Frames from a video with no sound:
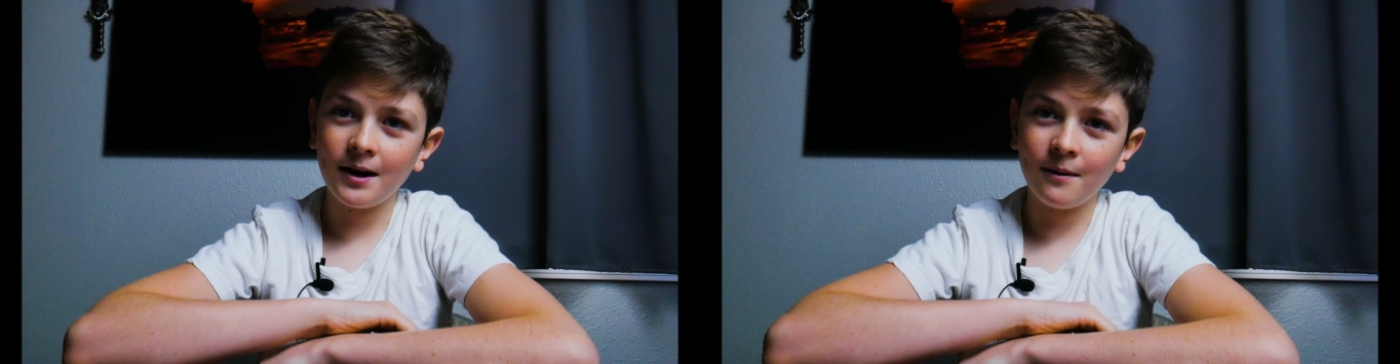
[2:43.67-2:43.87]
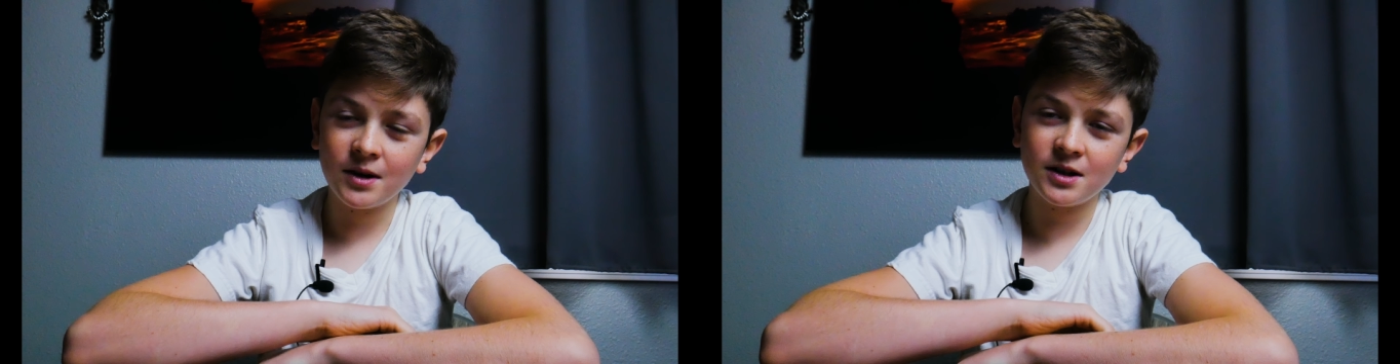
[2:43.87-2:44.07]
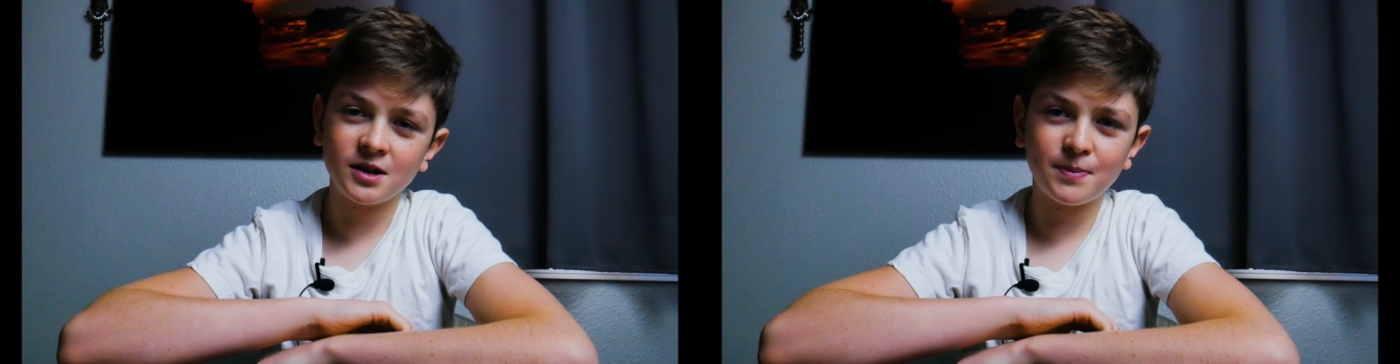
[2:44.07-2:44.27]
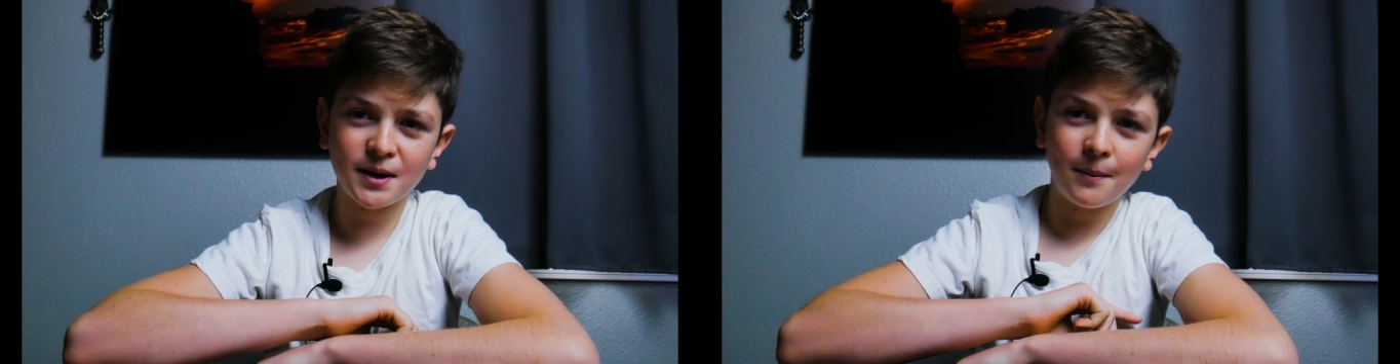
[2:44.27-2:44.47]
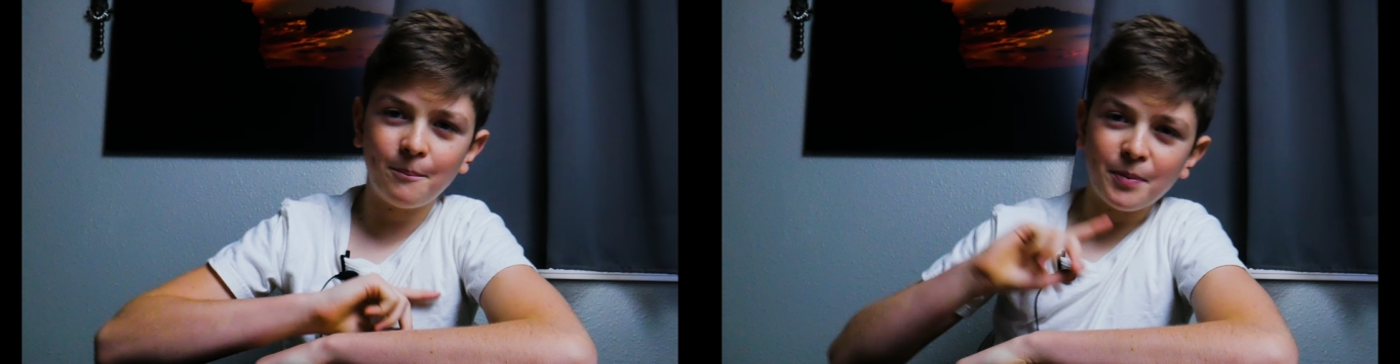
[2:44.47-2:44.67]
I'm going to just put
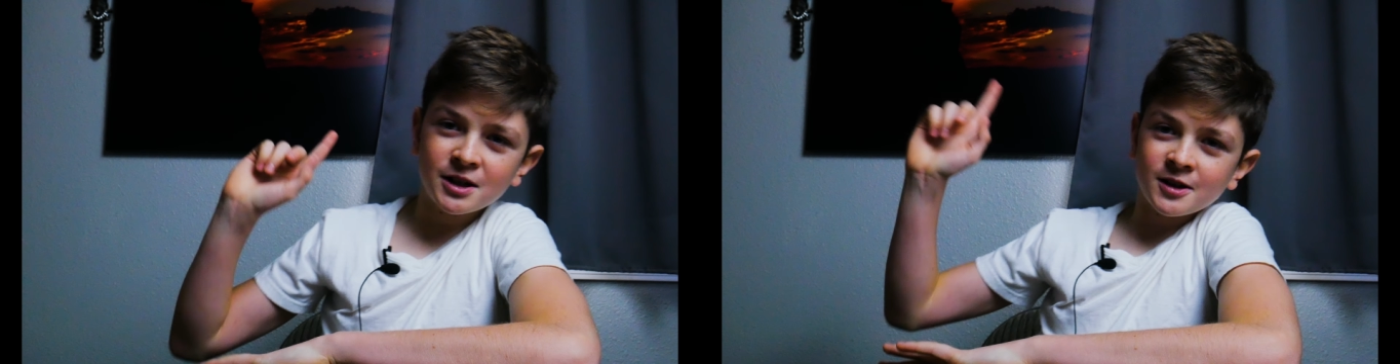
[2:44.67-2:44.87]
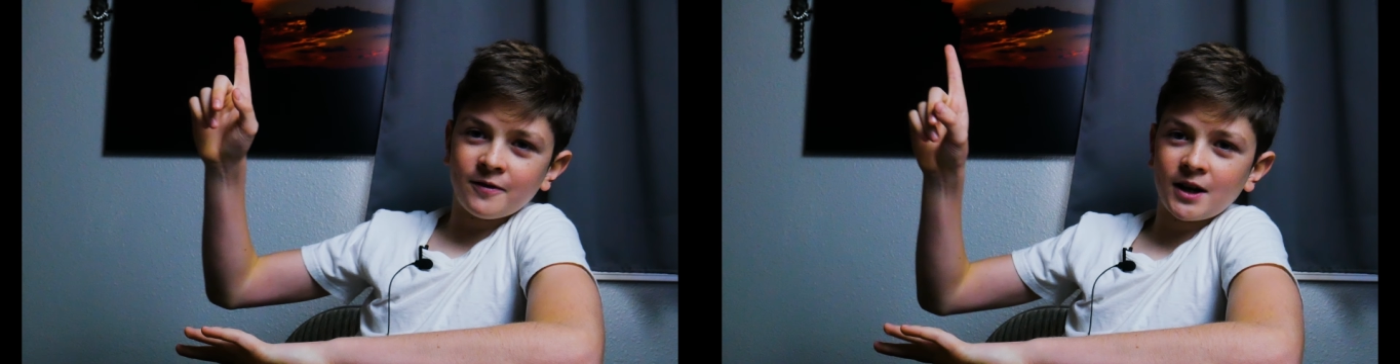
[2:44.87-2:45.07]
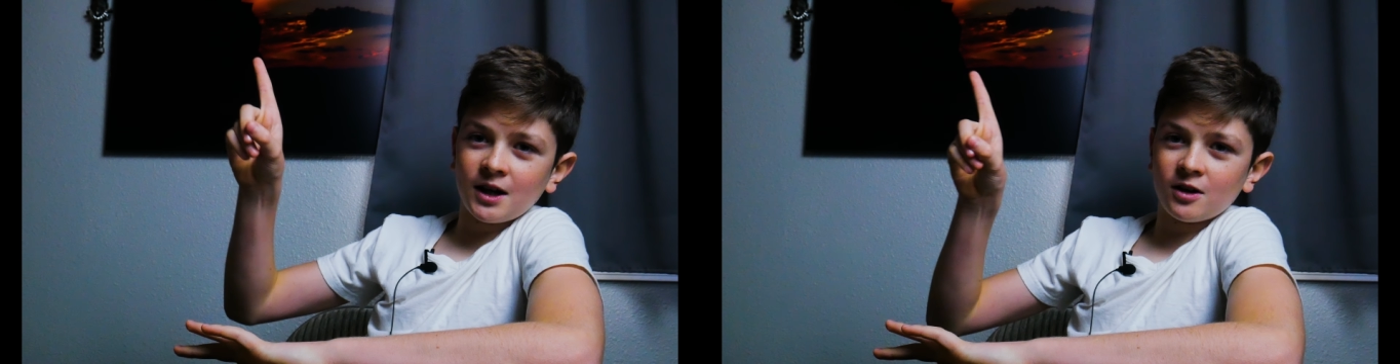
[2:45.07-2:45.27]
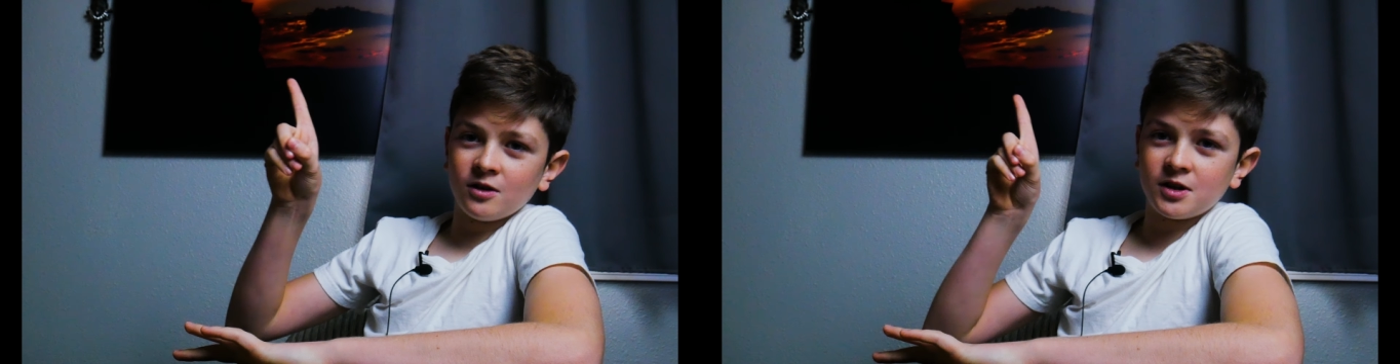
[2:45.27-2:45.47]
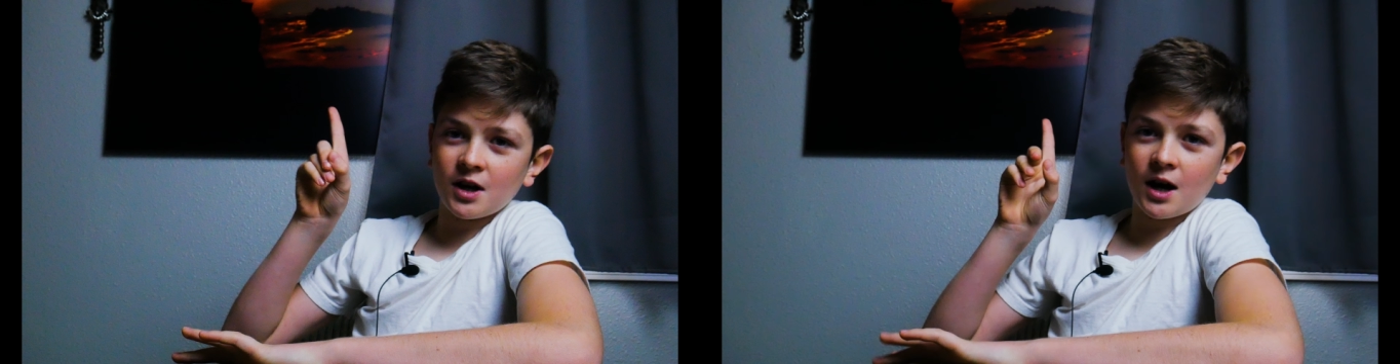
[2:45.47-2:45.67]
a bunch of
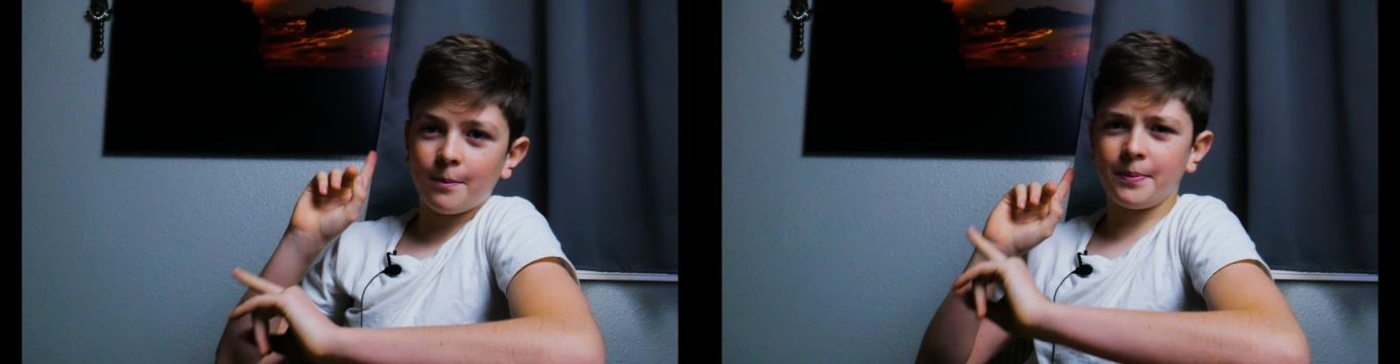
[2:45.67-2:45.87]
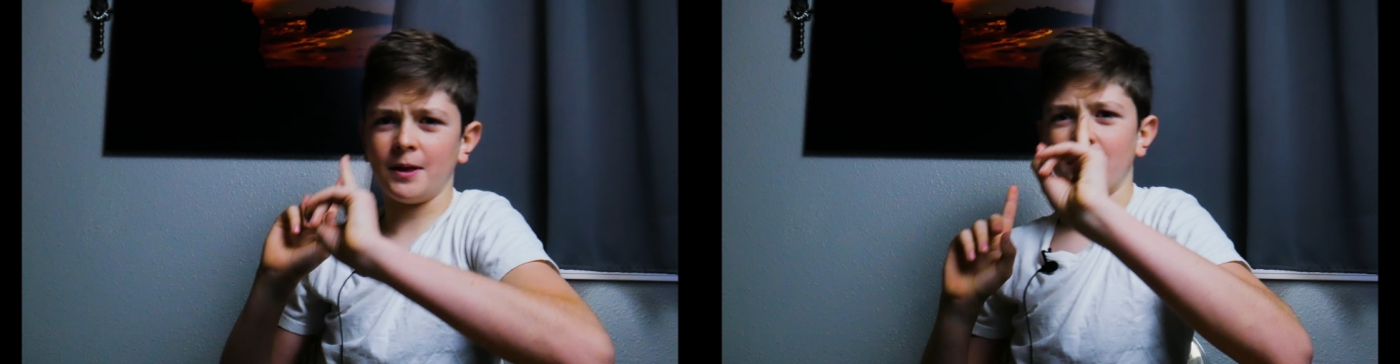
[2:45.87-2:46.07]
videos up